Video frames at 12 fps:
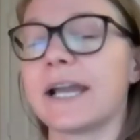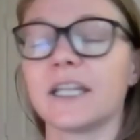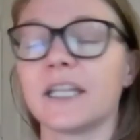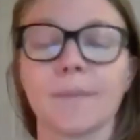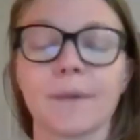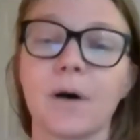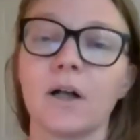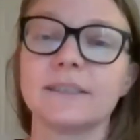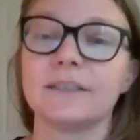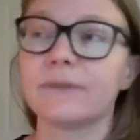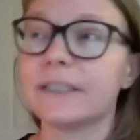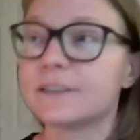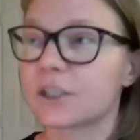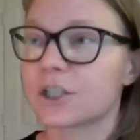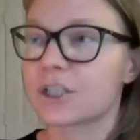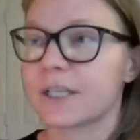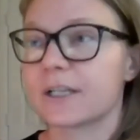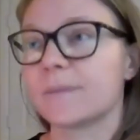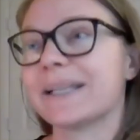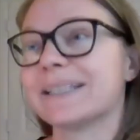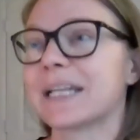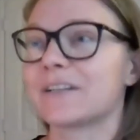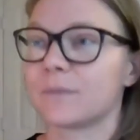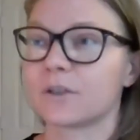Economic Policy Research Center
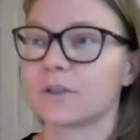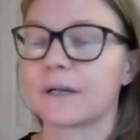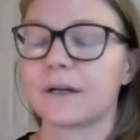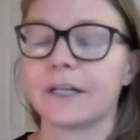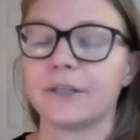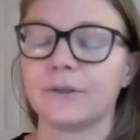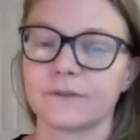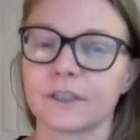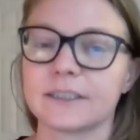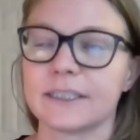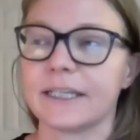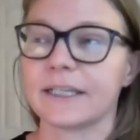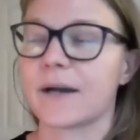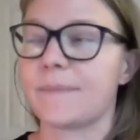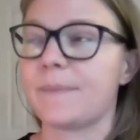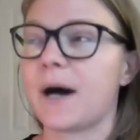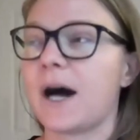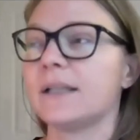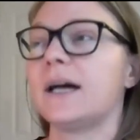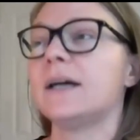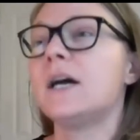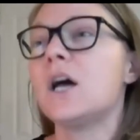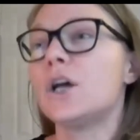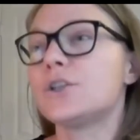based out of Macquarie University in
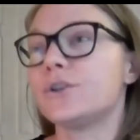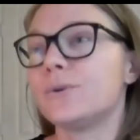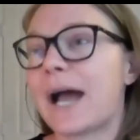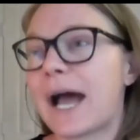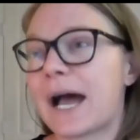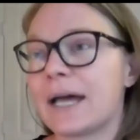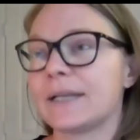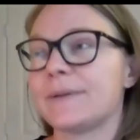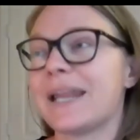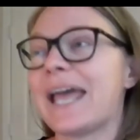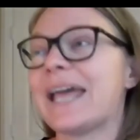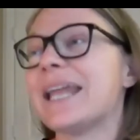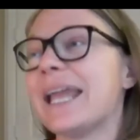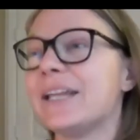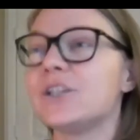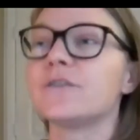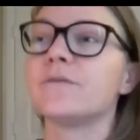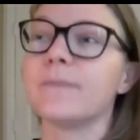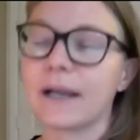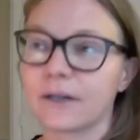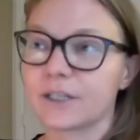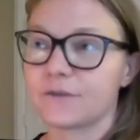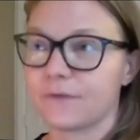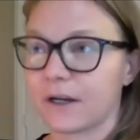Kampala, to add an age of
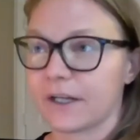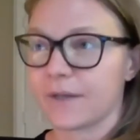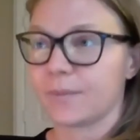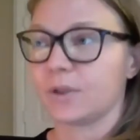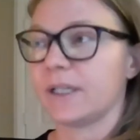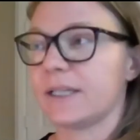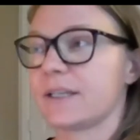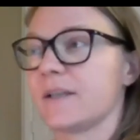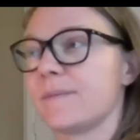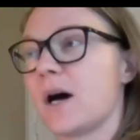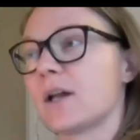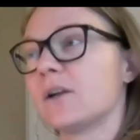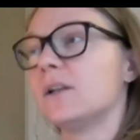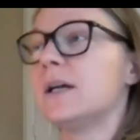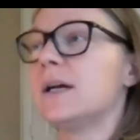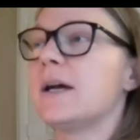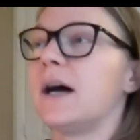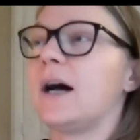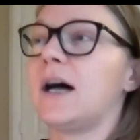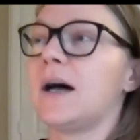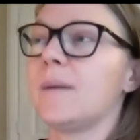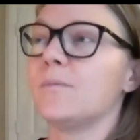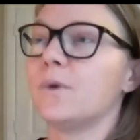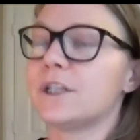marriage variable into the model,
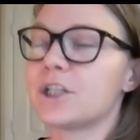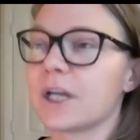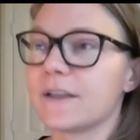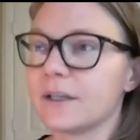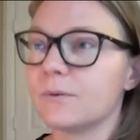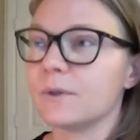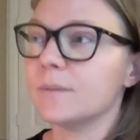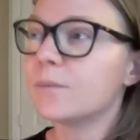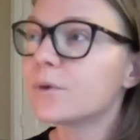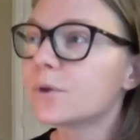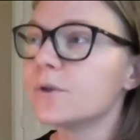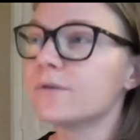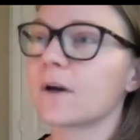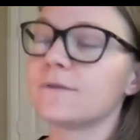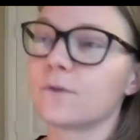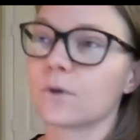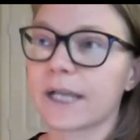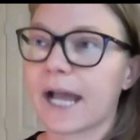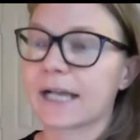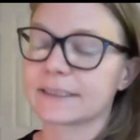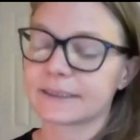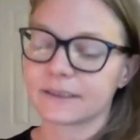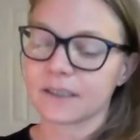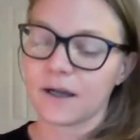which I think will improve our
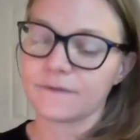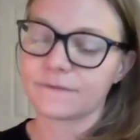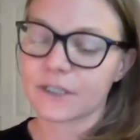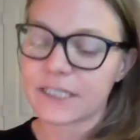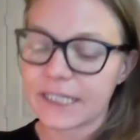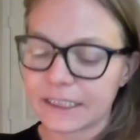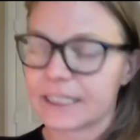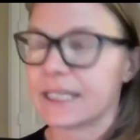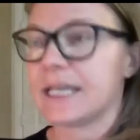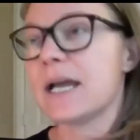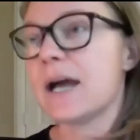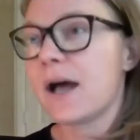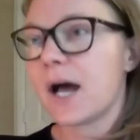forecasts of fertility